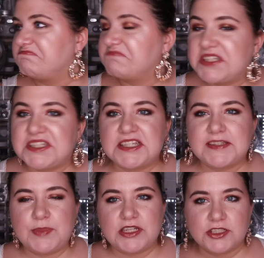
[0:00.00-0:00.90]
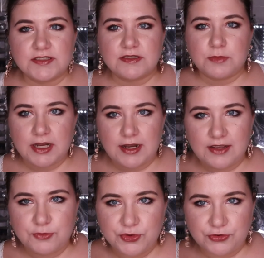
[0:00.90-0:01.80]
6 blushes in my
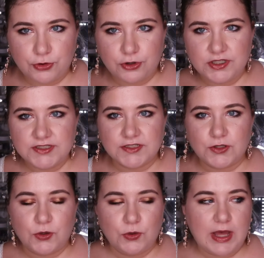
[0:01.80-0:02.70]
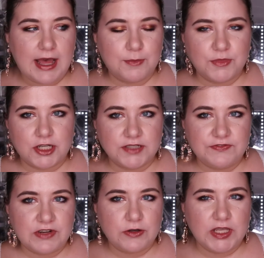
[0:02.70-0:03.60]
life before, so I'm not
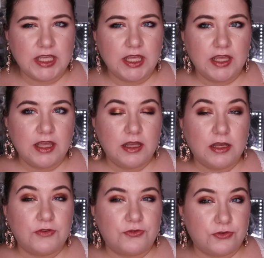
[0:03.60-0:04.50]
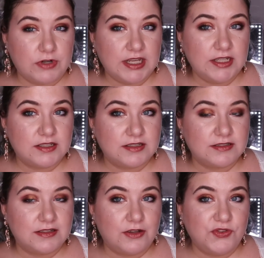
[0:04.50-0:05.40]
very afraid
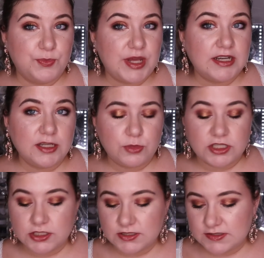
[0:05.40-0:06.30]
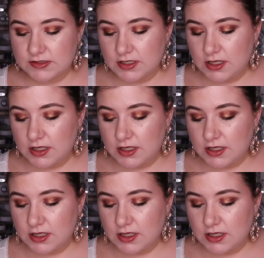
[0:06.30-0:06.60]
of panning blushes.